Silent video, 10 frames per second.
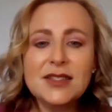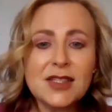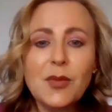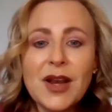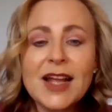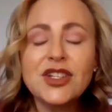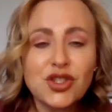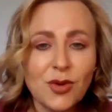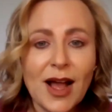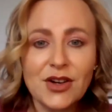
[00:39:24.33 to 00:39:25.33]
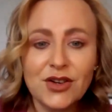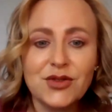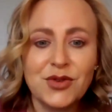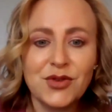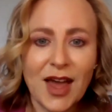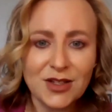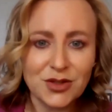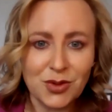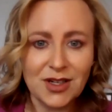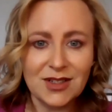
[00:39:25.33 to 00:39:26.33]
And someone had to drag her through
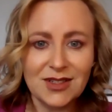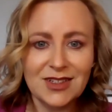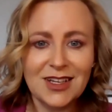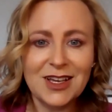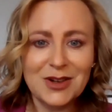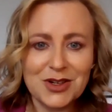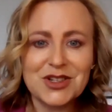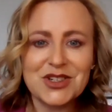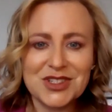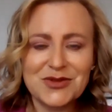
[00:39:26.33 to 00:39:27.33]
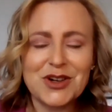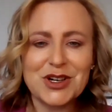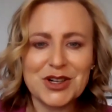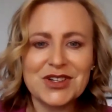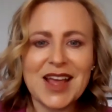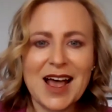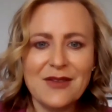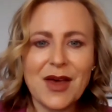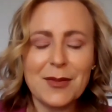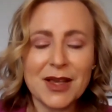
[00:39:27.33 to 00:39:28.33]
that door in order for her to
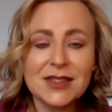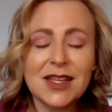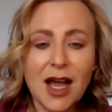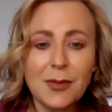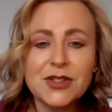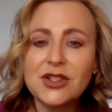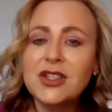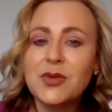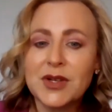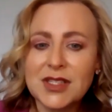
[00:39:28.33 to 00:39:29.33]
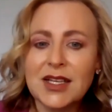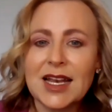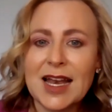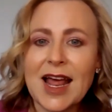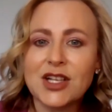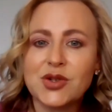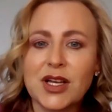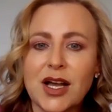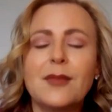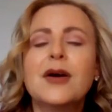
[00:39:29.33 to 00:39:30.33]
have that because the opportunity wasn't going to
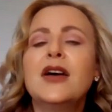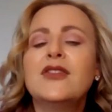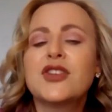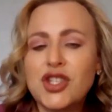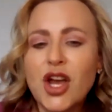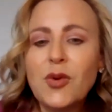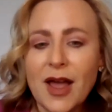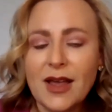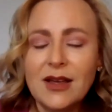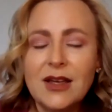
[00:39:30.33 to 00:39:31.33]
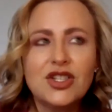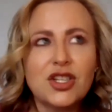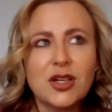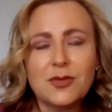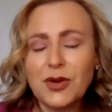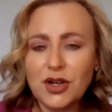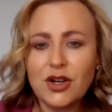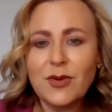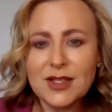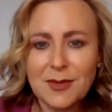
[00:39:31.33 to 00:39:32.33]
naturally come. There's no way she could put
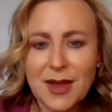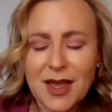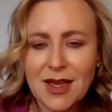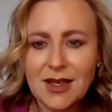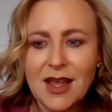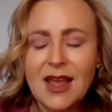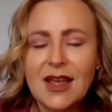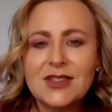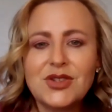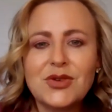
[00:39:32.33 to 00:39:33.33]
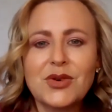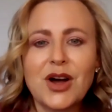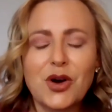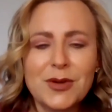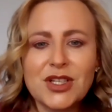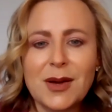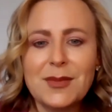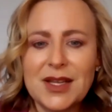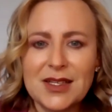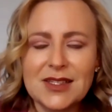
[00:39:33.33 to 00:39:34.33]
her resume in to a whole bunch of
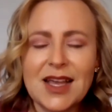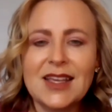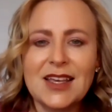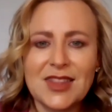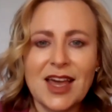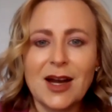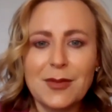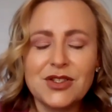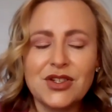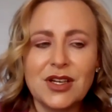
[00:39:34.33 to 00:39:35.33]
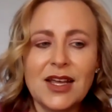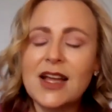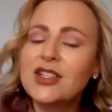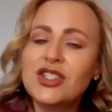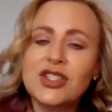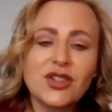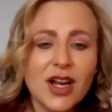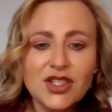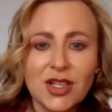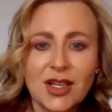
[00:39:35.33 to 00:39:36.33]
companies and get that opportunity. And she's
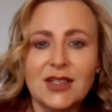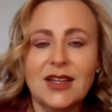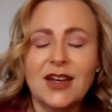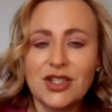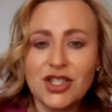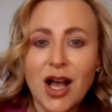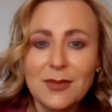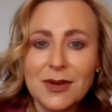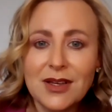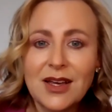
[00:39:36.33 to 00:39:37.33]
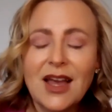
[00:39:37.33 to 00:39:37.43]
crushing it in her job.